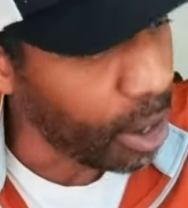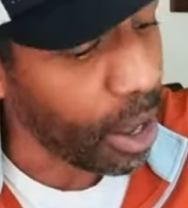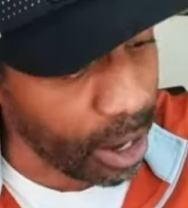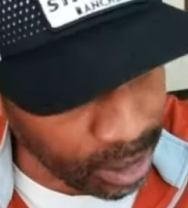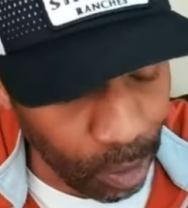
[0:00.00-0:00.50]

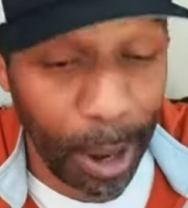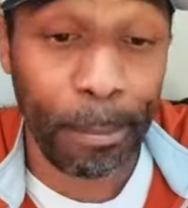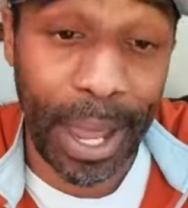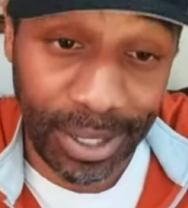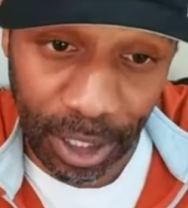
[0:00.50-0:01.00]
And so I
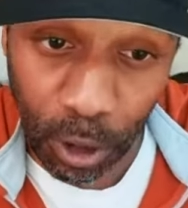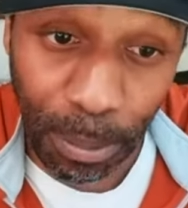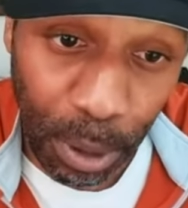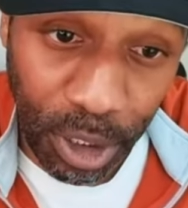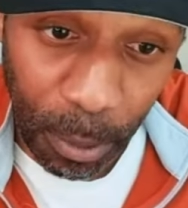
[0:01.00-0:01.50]
based it on the
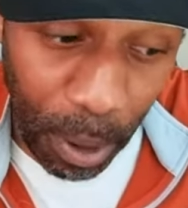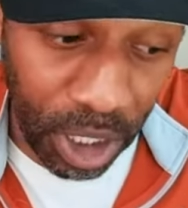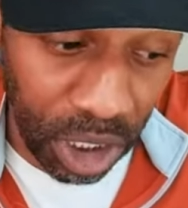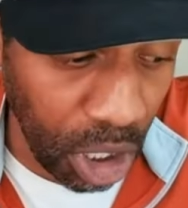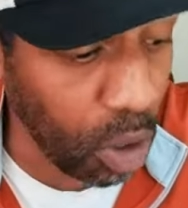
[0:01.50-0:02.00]
blue chip
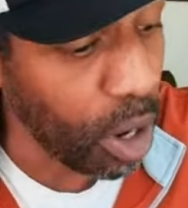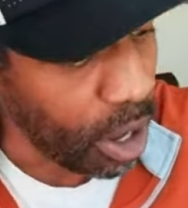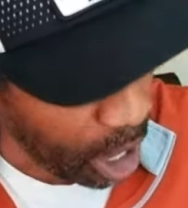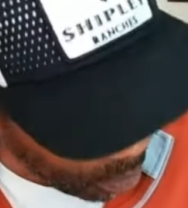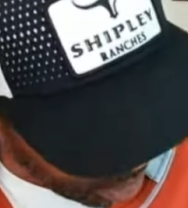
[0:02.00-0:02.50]
ratio.
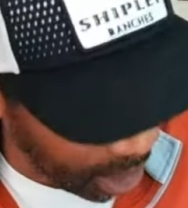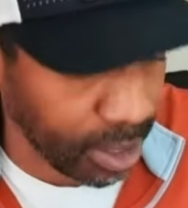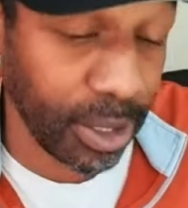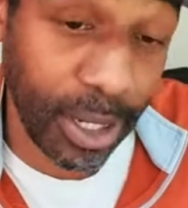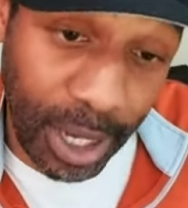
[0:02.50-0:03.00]
And when
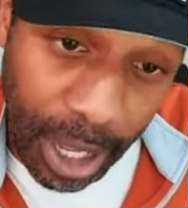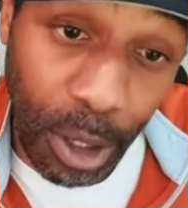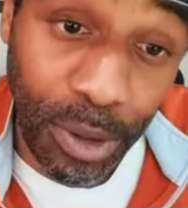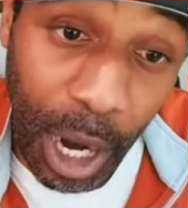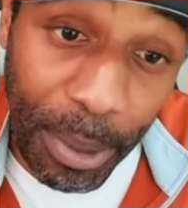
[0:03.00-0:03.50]
Texas has had
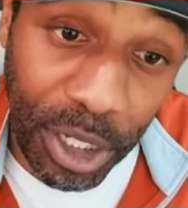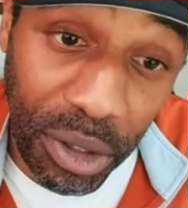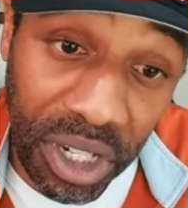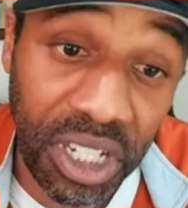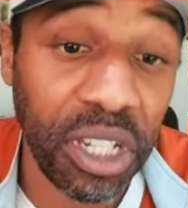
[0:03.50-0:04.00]
those
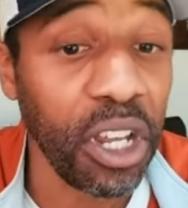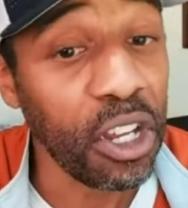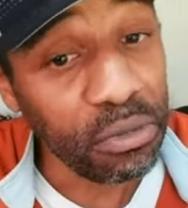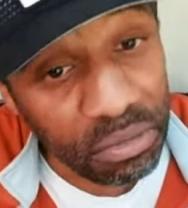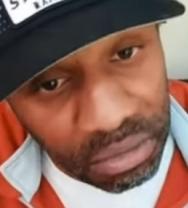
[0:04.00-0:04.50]
opportunities,
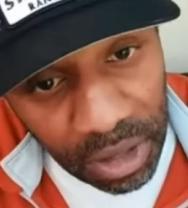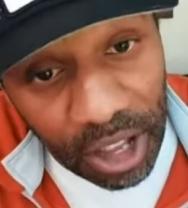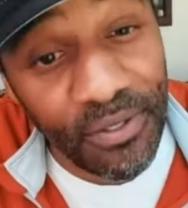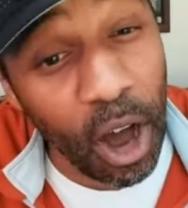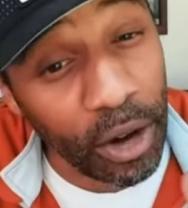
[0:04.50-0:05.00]
they've
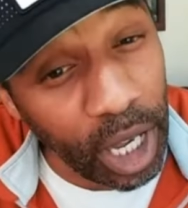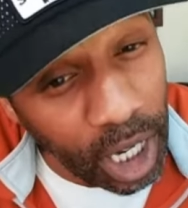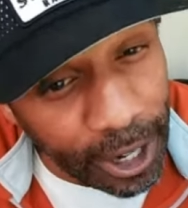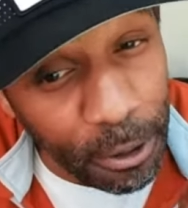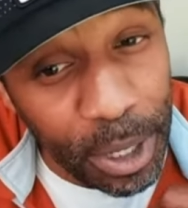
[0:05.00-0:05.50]
fallen a
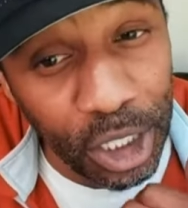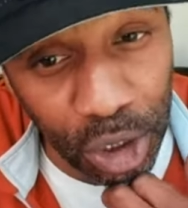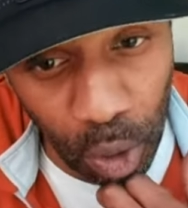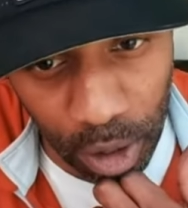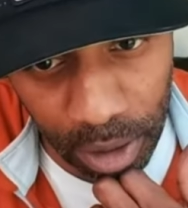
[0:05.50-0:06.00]
little bit
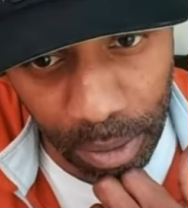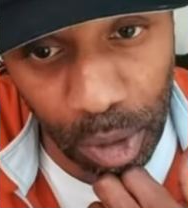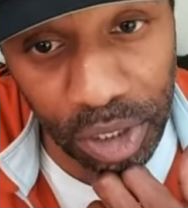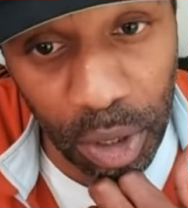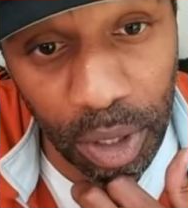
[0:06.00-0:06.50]
short more
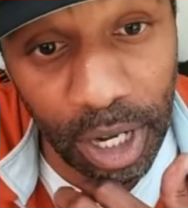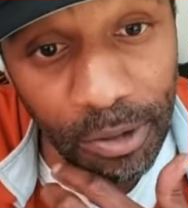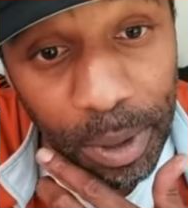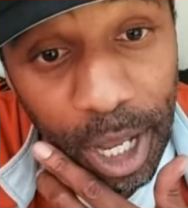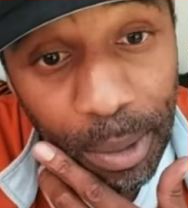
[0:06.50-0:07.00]
so than they've
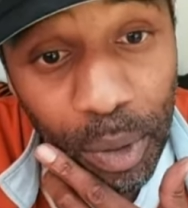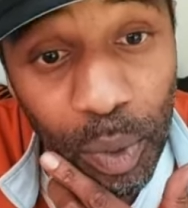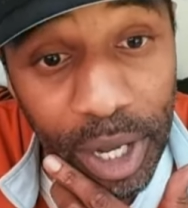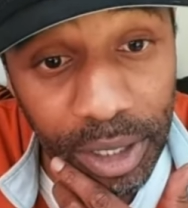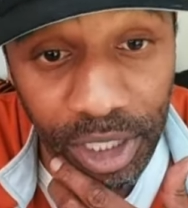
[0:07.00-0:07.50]
been able yeah. to
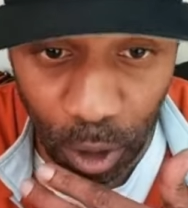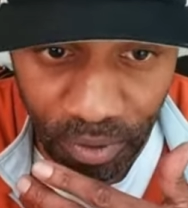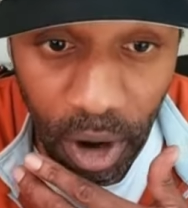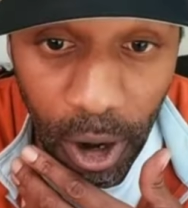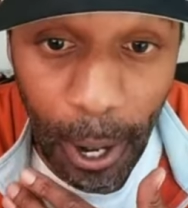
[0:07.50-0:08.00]
win so far.